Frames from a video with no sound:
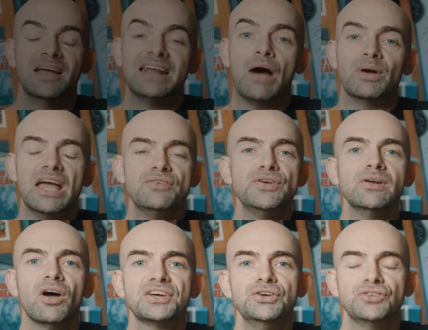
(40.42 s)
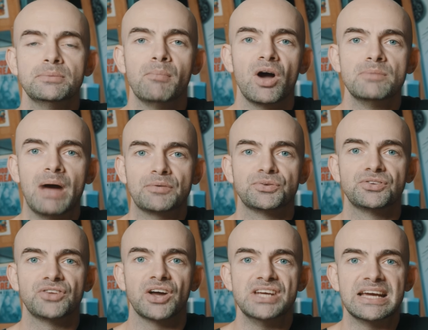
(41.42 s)
Now, if you like using mind maps for
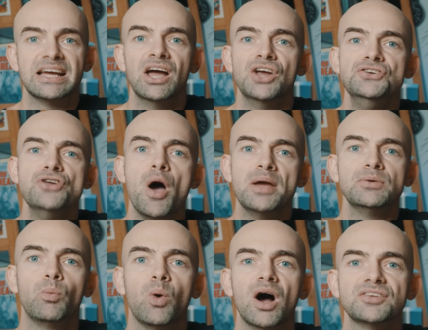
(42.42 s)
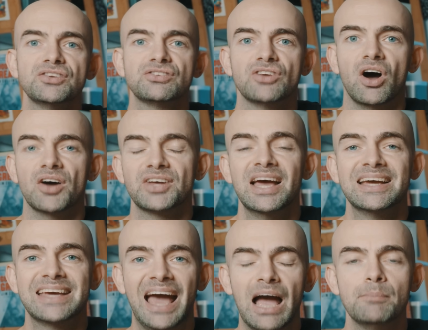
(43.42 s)
studying, knowing where to start
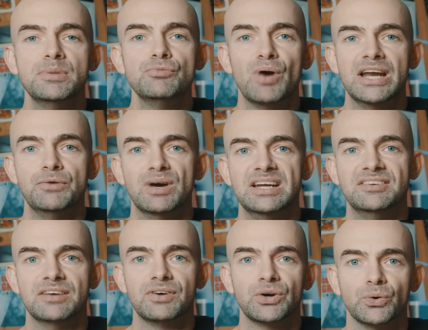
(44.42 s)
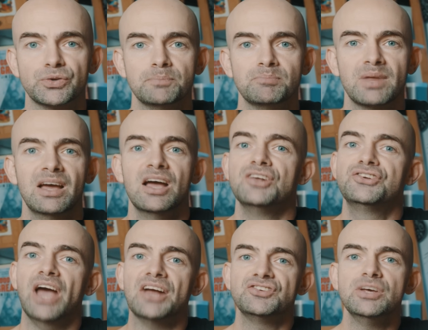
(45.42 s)
can be really, really difficult.
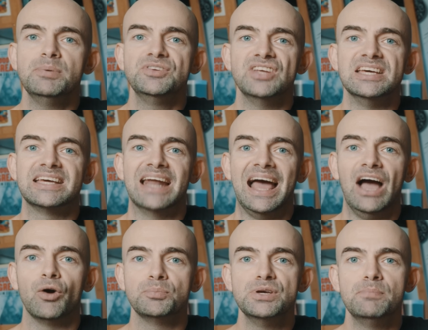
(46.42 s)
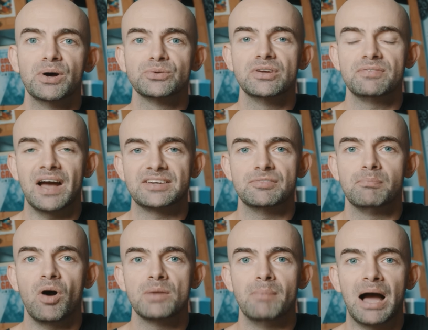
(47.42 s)
ChatGPT can help you build an effective
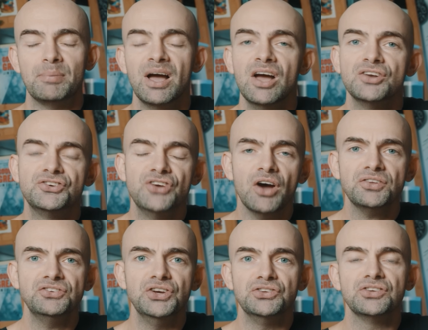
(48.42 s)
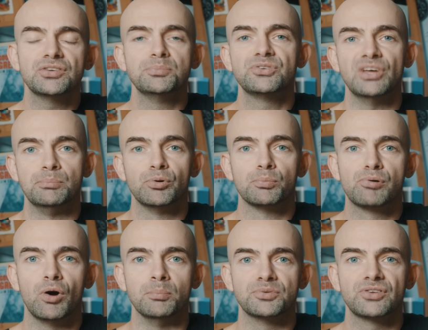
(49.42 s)
mind map just using some simple
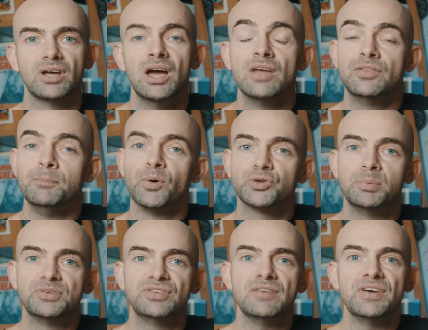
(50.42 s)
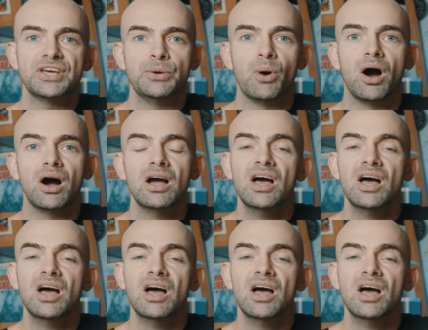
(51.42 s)
prompts. The more specific you are,